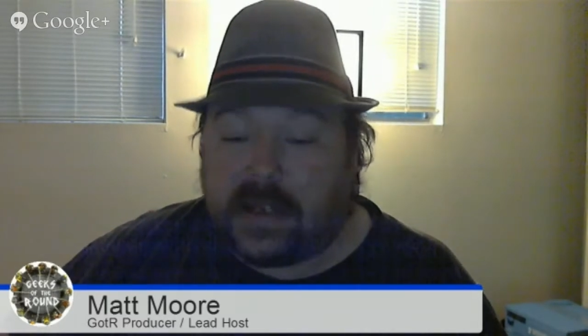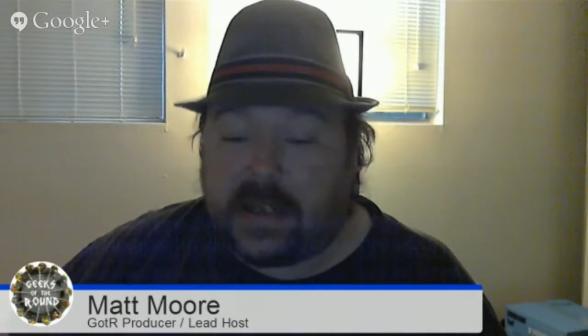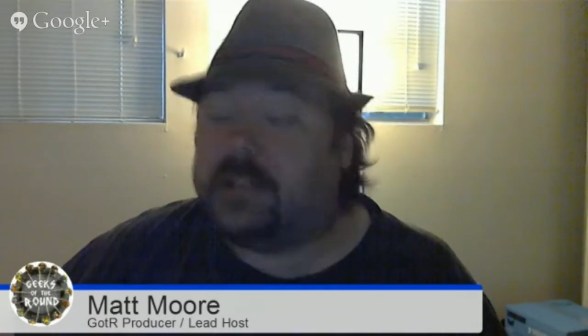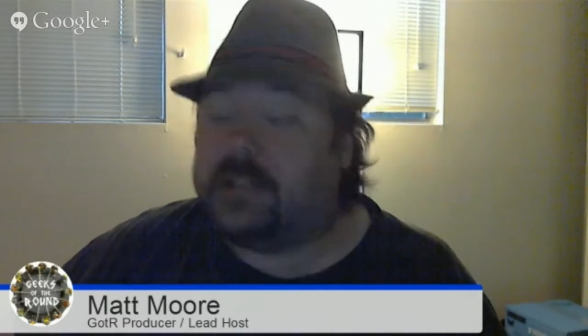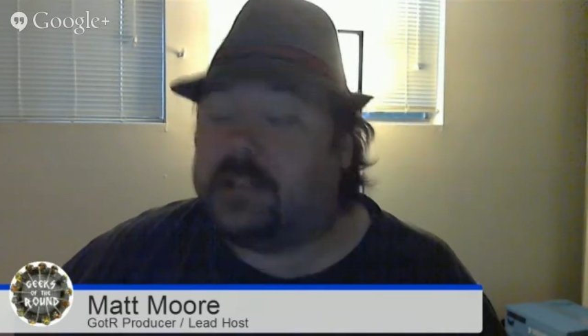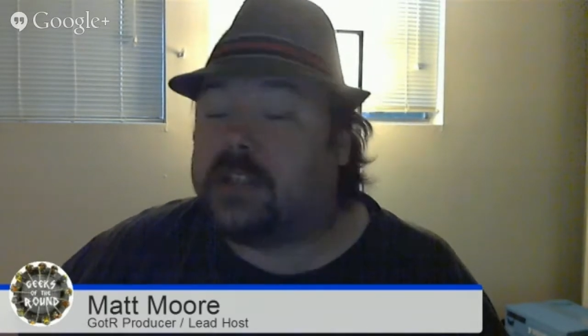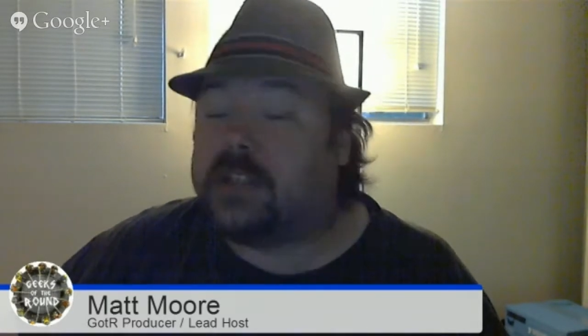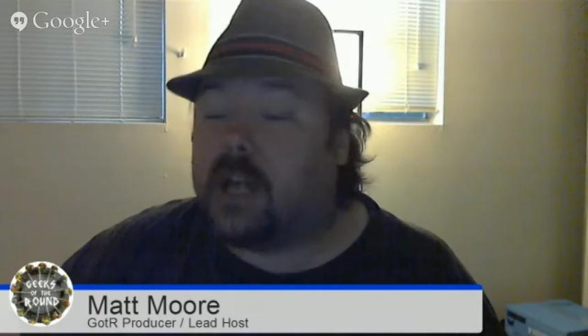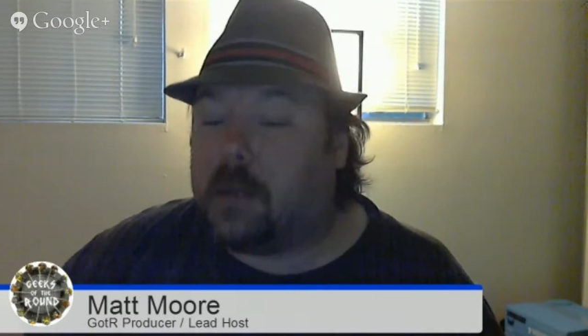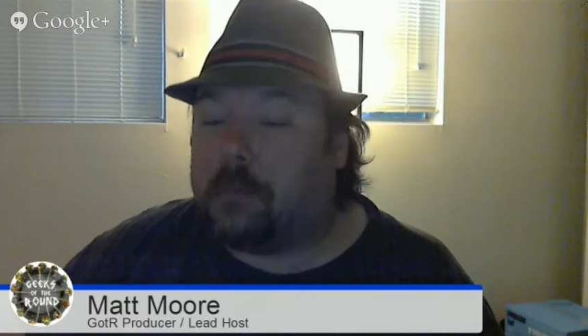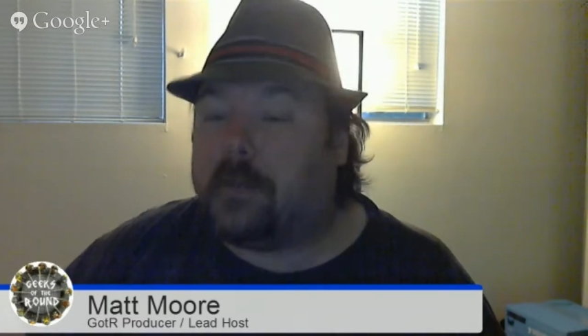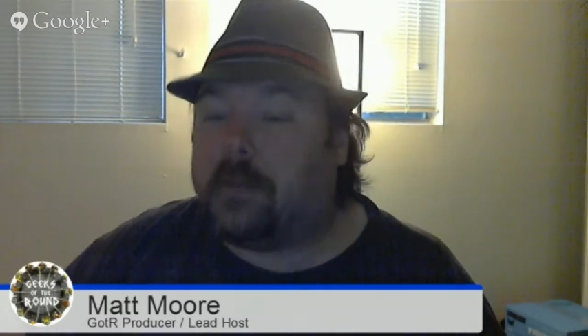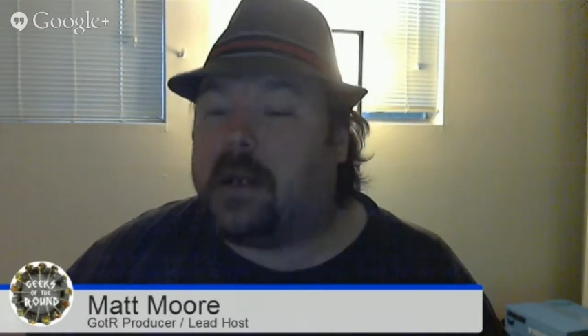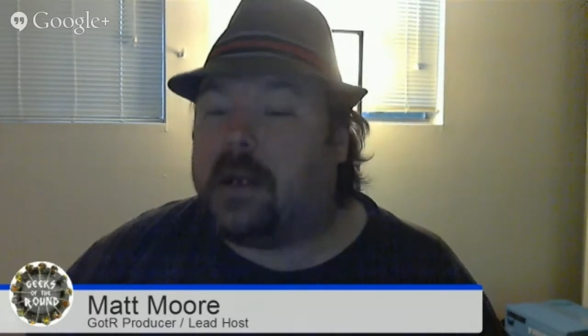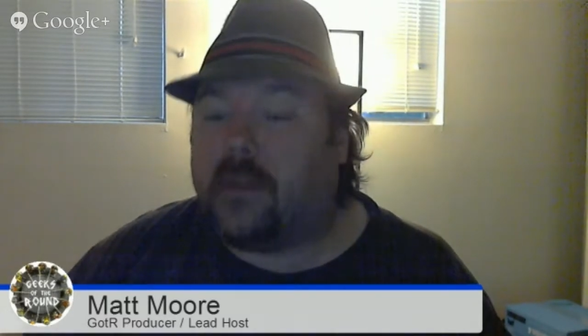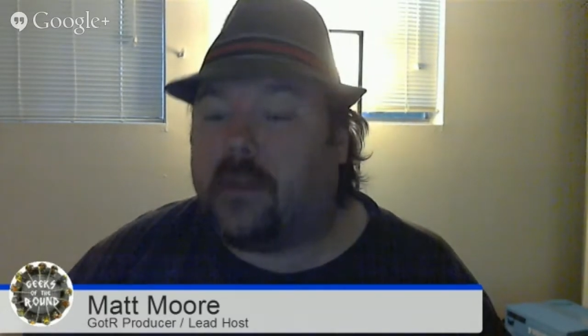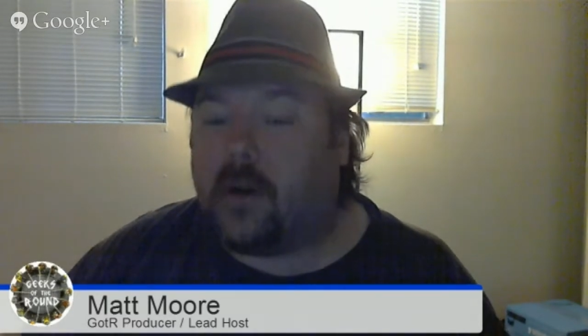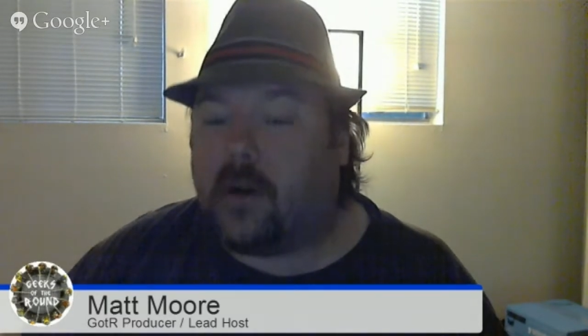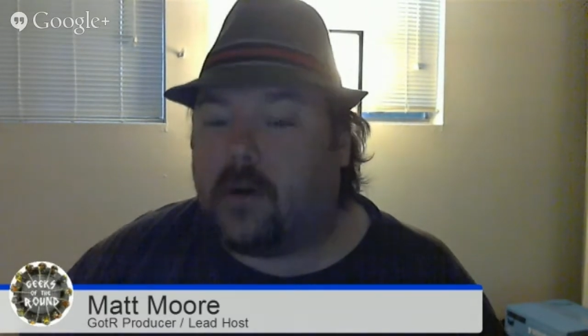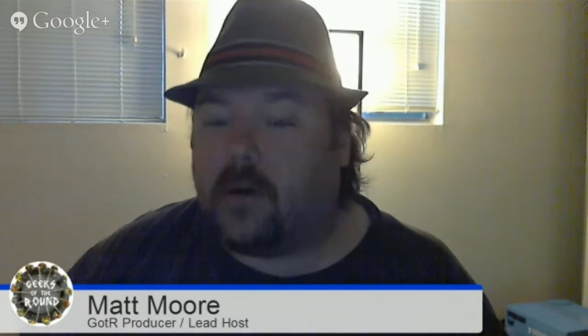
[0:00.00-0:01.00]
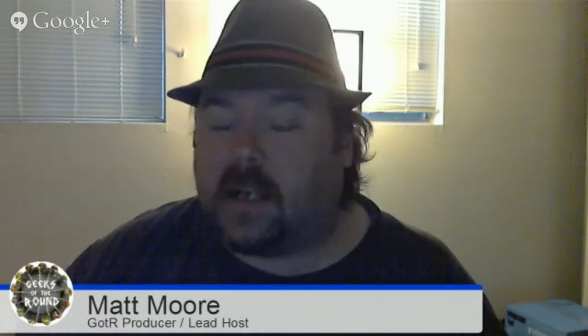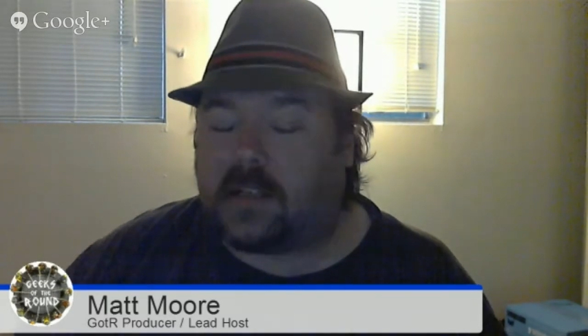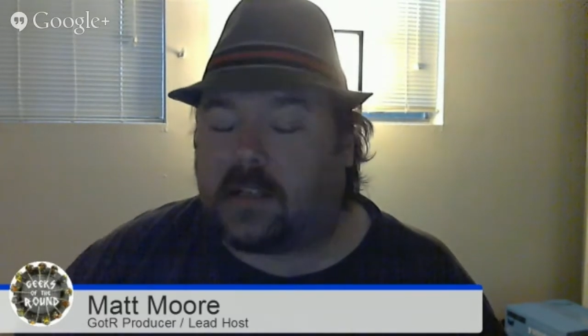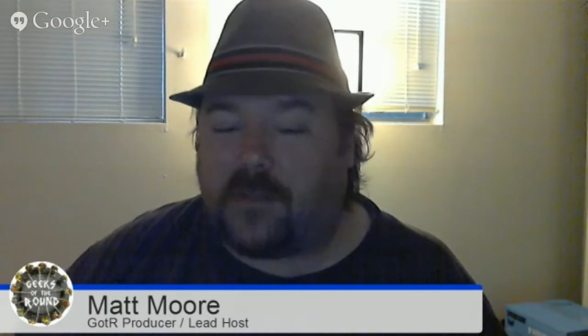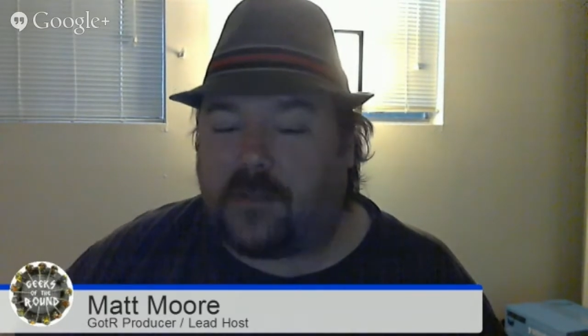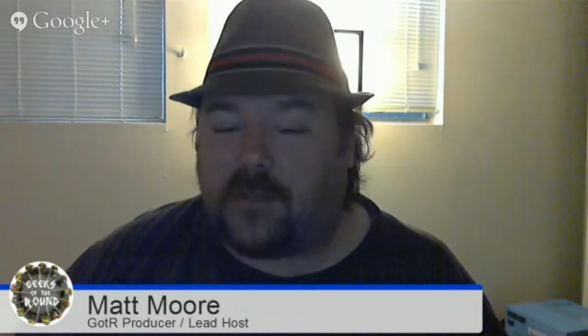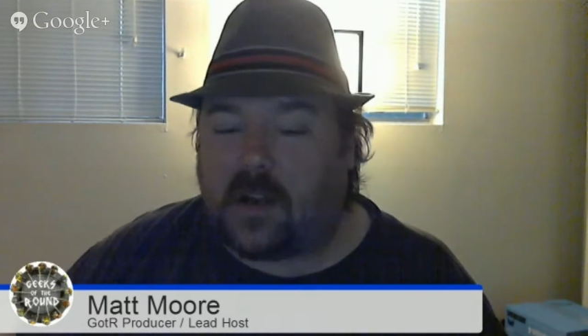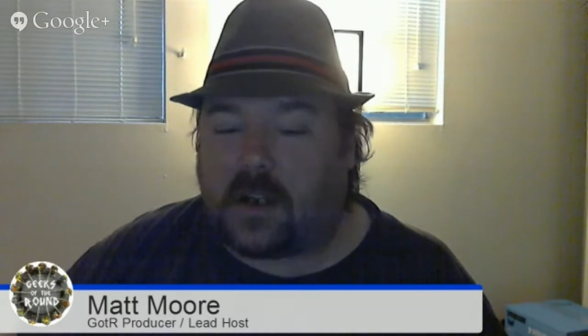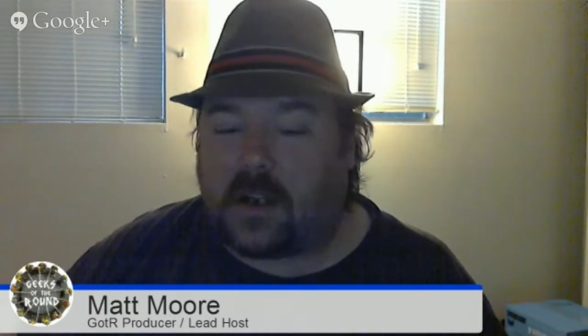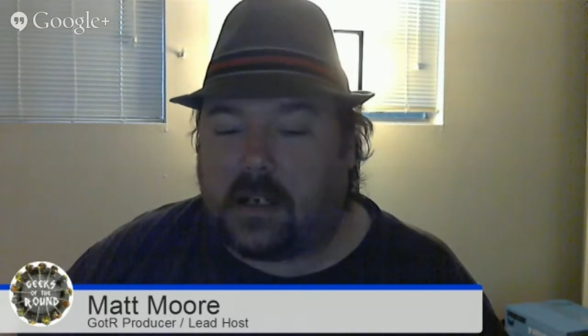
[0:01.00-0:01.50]
He's gonna be there
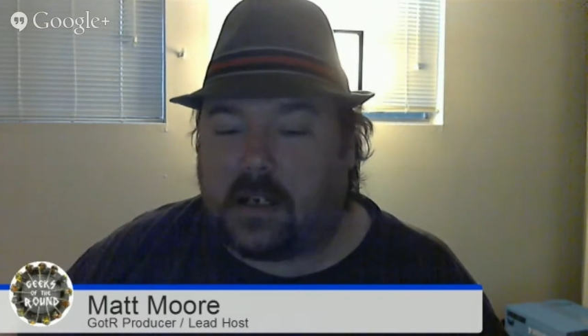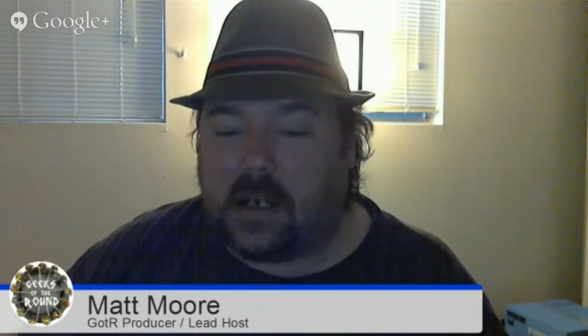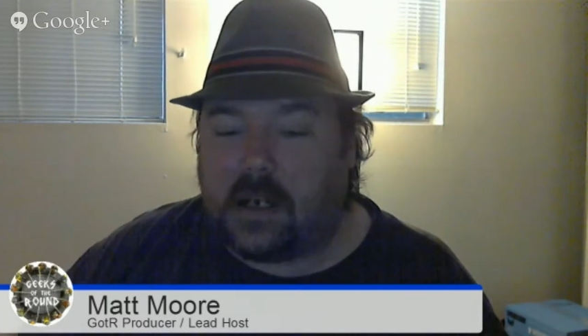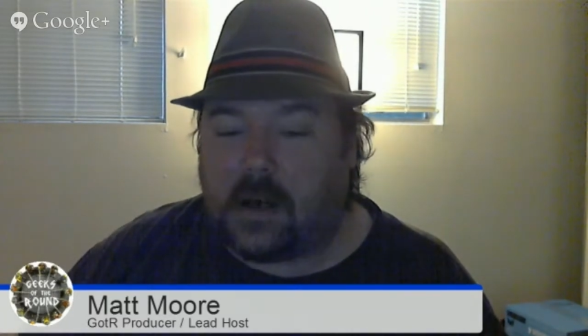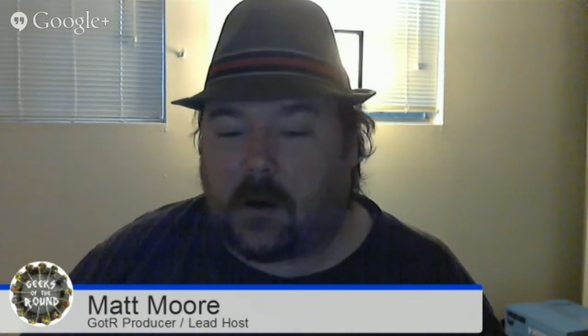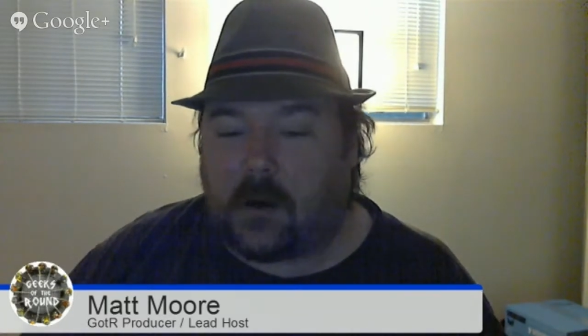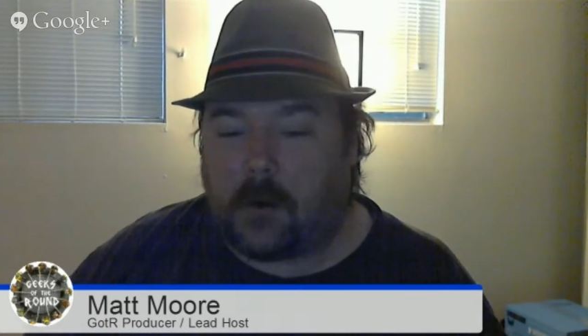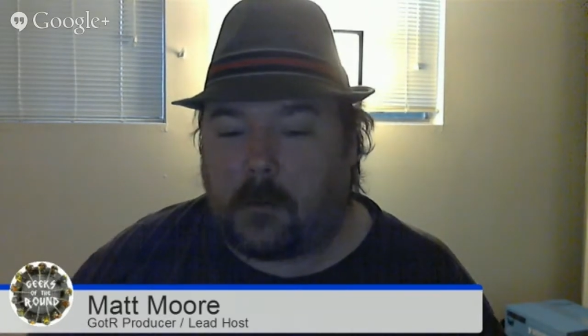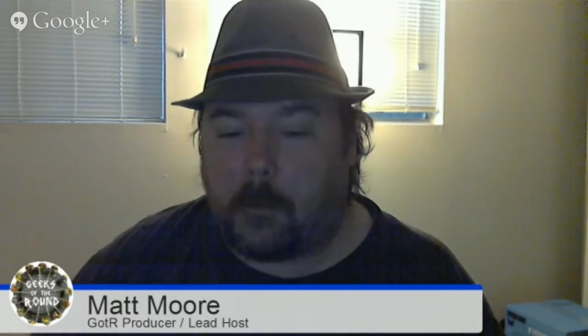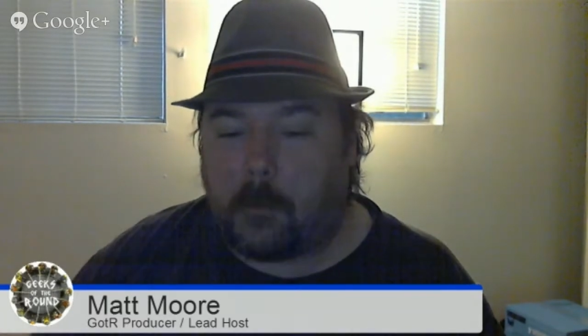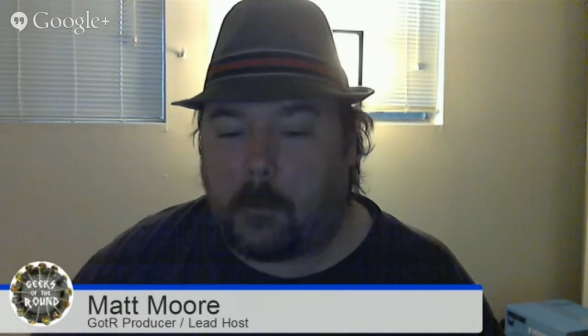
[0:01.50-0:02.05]
next fucking year.